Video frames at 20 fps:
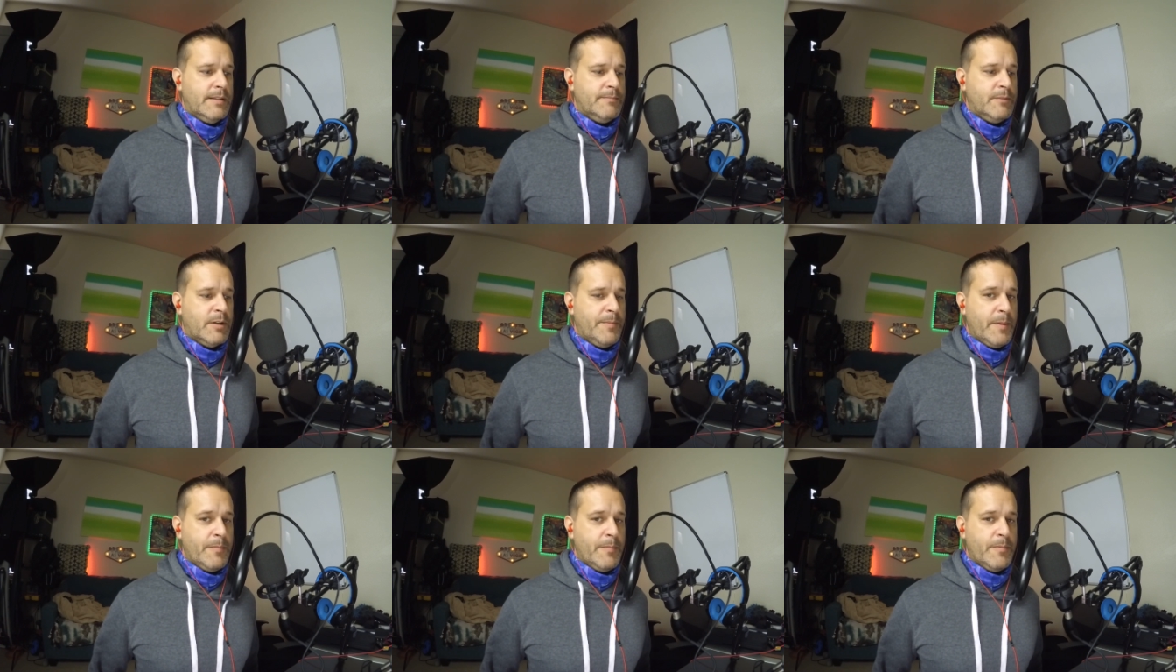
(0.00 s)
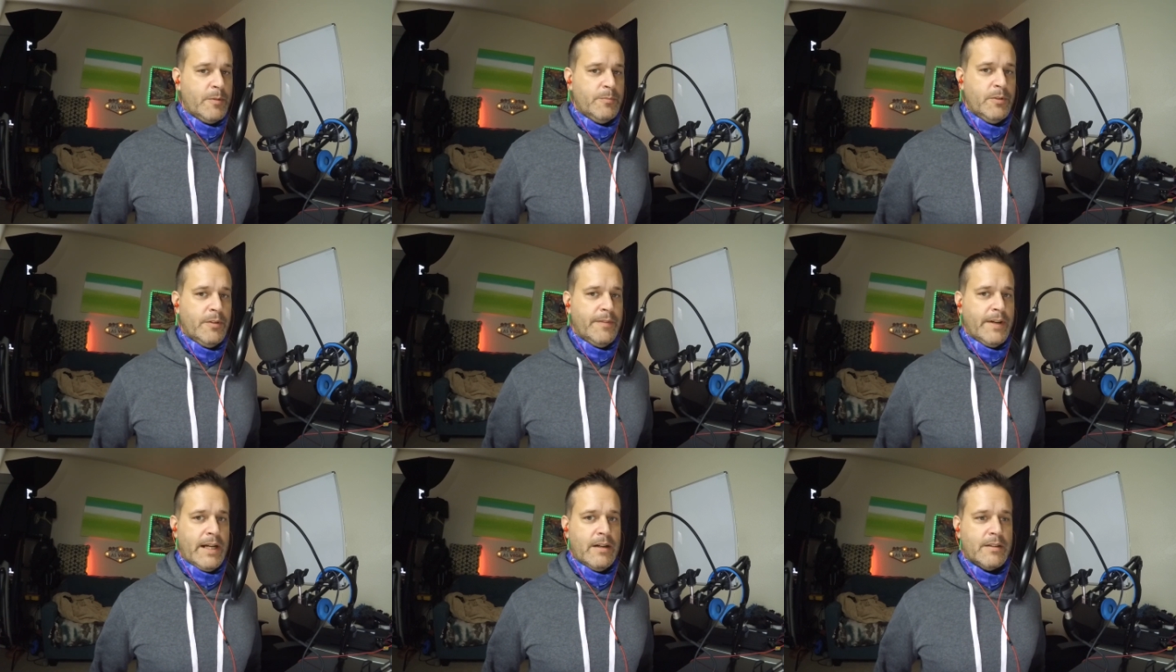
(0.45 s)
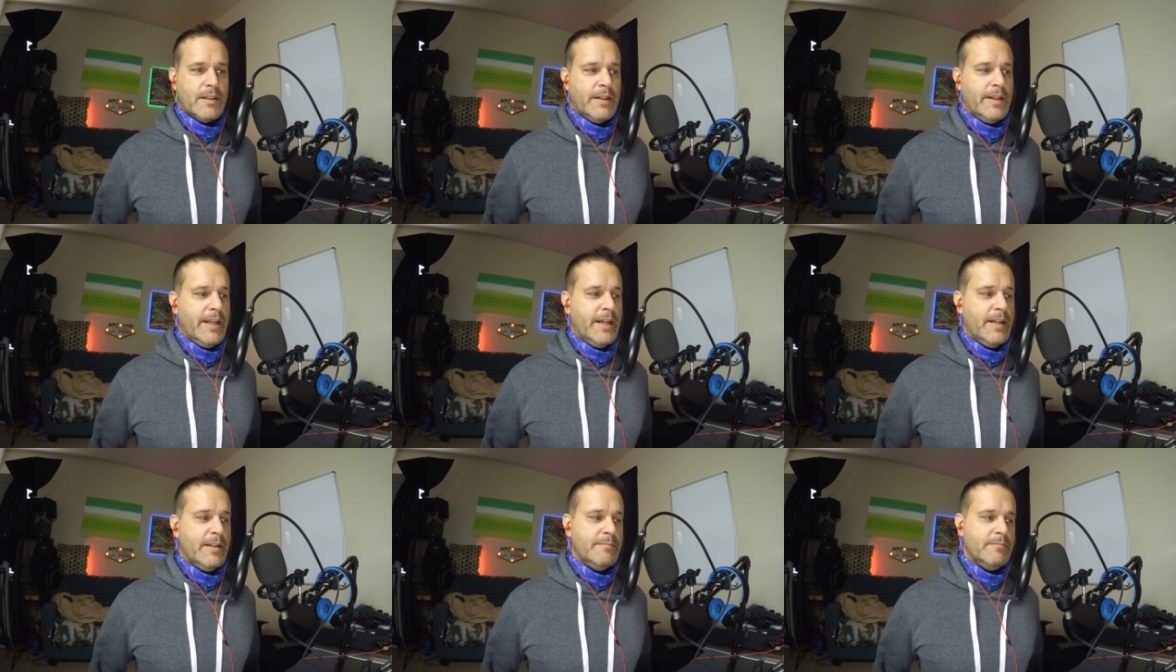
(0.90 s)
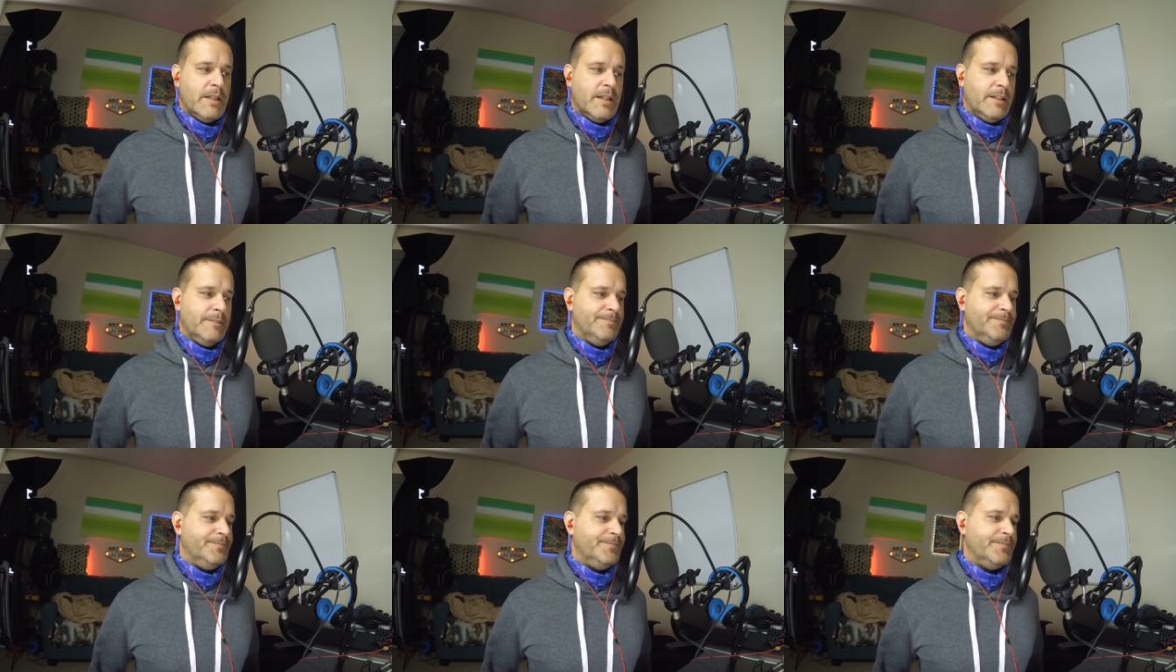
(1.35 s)
more people moving out than in,
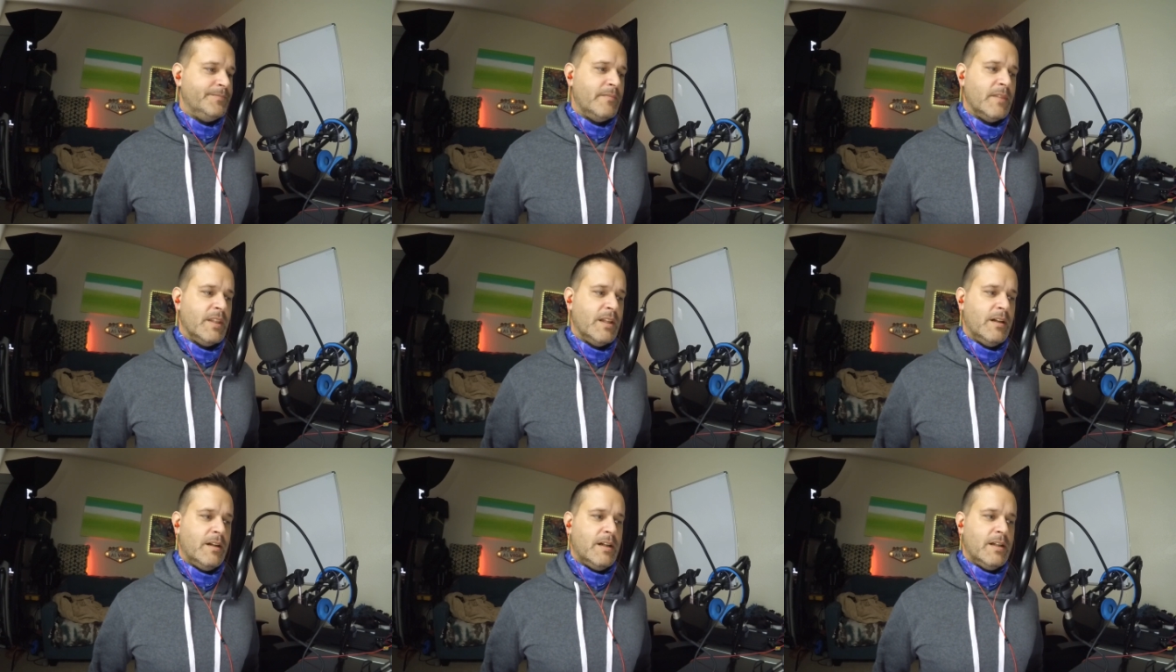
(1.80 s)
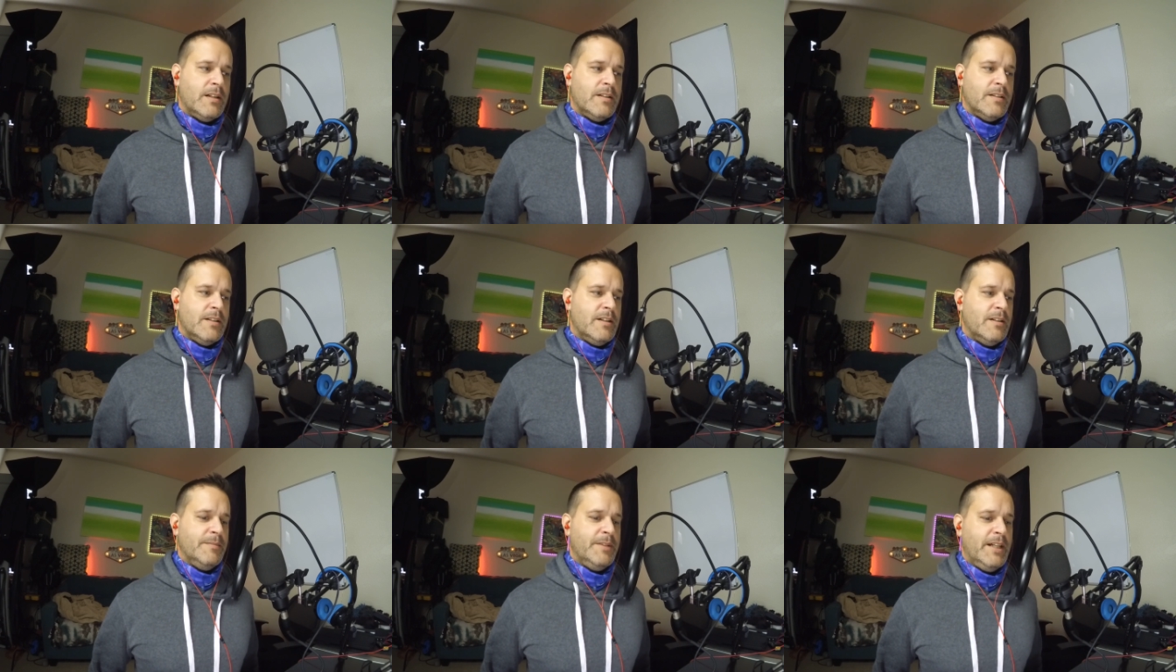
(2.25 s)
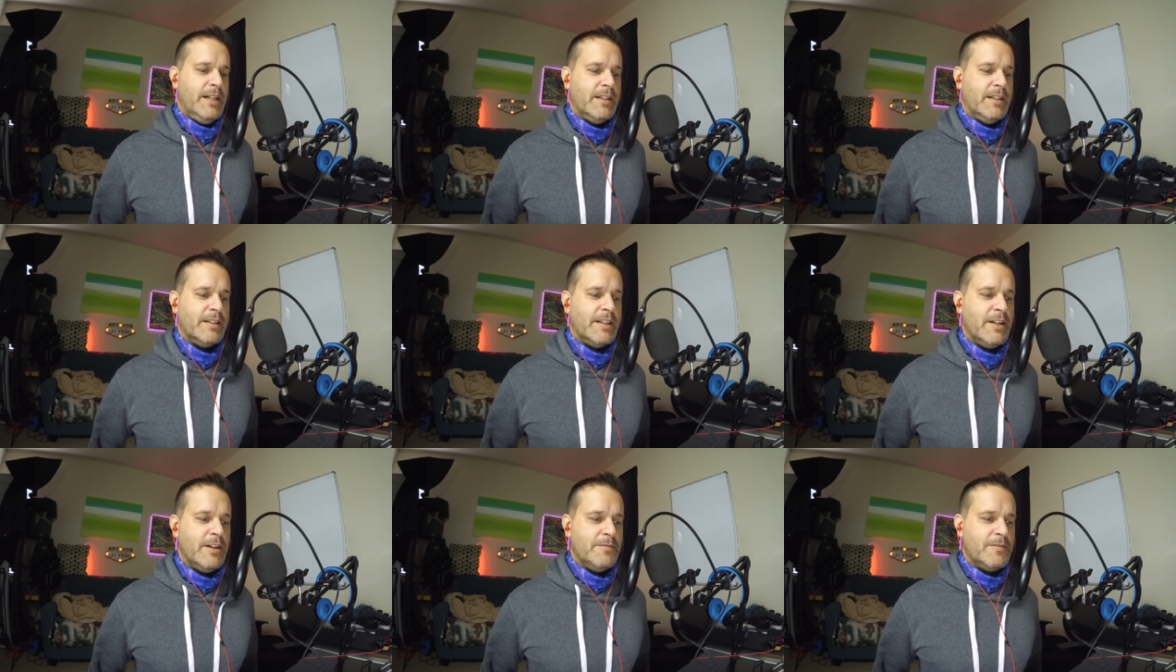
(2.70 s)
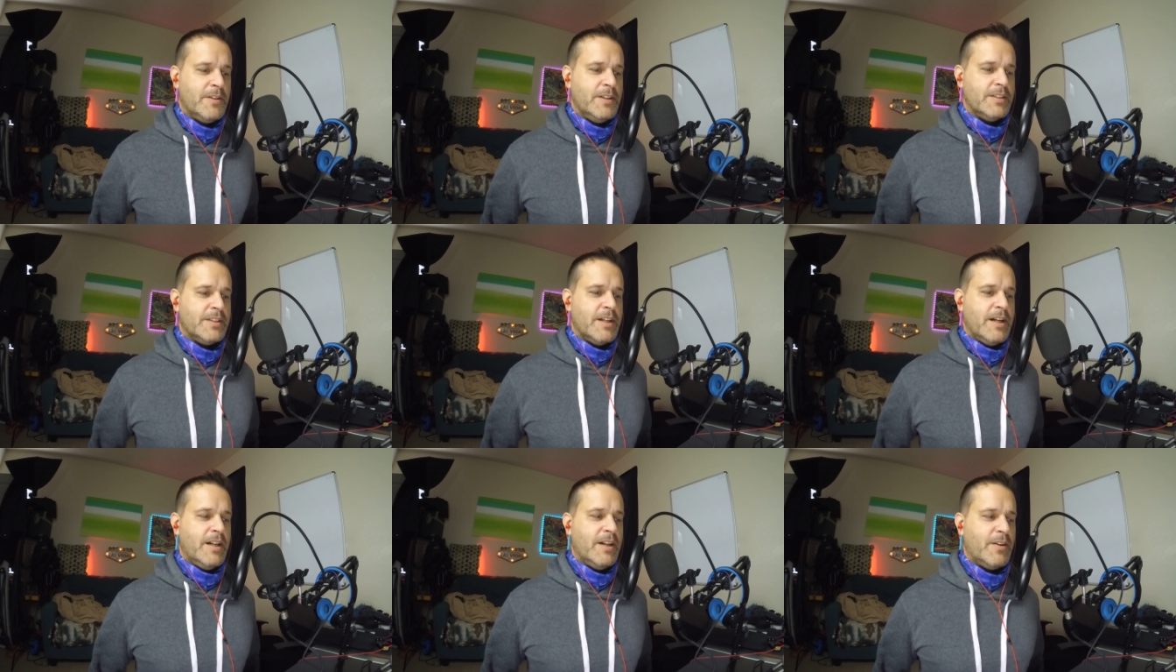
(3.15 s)
but I don't know, man.
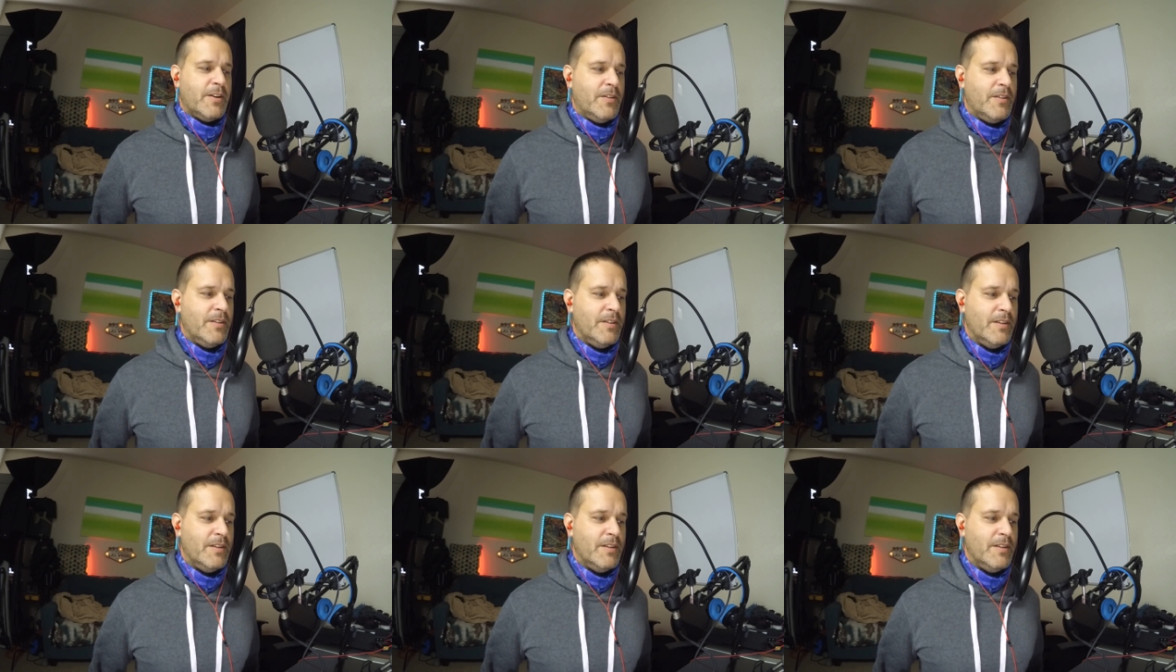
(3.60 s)
California's gone.